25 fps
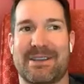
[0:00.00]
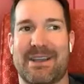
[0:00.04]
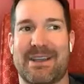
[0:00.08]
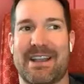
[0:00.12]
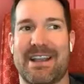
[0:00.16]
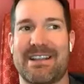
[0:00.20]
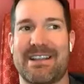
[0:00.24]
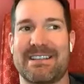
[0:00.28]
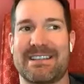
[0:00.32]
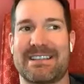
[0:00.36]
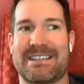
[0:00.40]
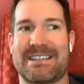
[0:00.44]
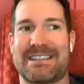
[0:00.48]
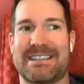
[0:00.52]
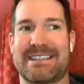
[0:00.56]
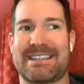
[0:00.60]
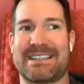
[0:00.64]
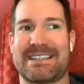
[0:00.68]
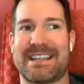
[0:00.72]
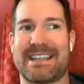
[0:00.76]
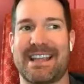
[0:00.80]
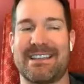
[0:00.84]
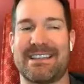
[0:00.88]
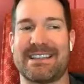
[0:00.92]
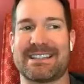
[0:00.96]
Aaron,
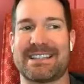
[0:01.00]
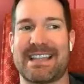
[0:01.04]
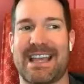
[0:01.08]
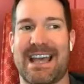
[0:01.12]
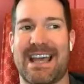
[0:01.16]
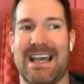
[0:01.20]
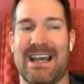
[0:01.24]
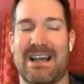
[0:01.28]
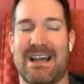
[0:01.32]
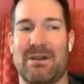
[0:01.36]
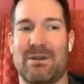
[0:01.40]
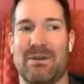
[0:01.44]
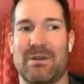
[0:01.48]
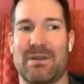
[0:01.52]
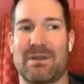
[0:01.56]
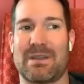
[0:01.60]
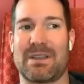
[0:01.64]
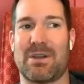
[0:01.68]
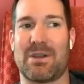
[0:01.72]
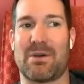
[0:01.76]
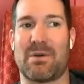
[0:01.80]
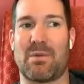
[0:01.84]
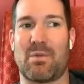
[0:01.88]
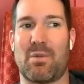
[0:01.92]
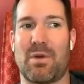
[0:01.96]
tell us how,
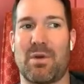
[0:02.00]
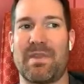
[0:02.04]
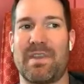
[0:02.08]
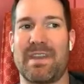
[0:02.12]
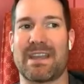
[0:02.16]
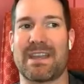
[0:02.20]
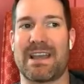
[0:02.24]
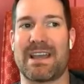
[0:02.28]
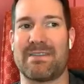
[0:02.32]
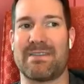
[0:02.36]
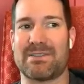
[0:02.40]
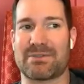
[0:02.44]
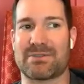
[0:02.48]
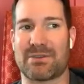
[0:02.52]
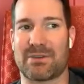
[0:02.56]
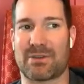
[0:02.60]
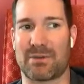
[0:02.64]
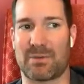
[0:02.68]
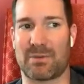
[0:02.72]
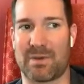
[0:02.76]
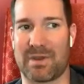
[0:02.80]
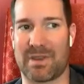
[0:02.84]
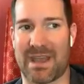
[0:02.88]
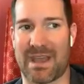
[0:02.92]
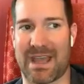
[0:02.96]
and one thing I've struggled
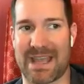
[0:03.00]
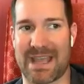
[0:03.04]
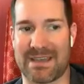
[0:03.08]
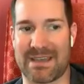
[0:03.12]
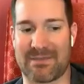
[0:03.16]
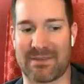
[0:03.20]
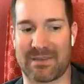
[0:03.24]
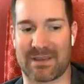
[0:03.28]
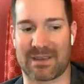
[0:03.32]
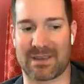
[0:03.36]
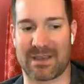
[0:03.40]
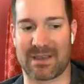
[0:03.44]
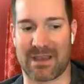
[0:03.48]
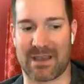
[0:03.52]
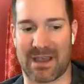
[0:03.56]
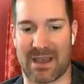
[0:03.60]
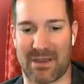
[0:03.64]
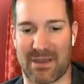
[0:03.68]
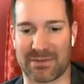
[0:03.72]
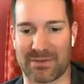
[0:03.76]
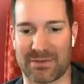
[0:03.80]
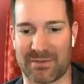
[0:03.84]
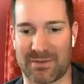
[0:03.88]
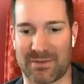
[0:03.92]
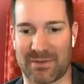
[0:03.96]
with, I have a
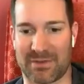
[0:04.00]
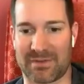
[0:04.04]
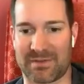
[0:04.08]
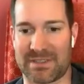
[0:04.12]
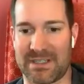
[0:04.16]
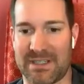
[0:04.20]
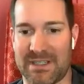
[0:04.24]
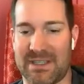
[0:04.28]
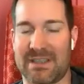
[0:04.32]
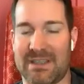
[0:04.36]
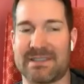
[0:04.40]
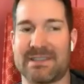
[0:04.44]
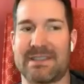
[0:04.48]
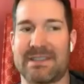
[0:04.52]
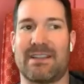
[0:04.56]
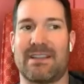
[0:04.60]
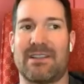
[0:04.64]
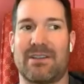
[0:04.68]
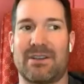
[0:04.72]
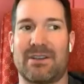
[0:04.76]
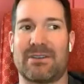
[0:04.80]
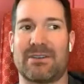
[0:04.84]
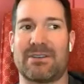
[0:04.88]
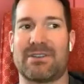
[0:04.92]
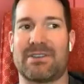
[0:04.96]
house full of
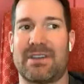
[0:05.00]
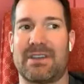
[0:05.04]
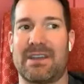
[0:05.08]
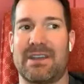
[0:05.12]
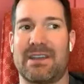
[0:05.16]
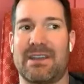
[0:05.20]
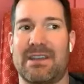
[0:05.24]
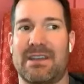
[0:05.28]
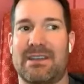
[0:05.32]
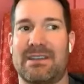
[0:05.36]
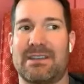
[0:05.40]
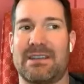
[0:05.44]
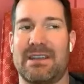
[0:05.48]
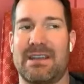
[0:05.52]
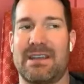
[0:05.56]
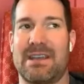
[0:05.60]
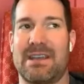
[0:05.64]
DSLRs, and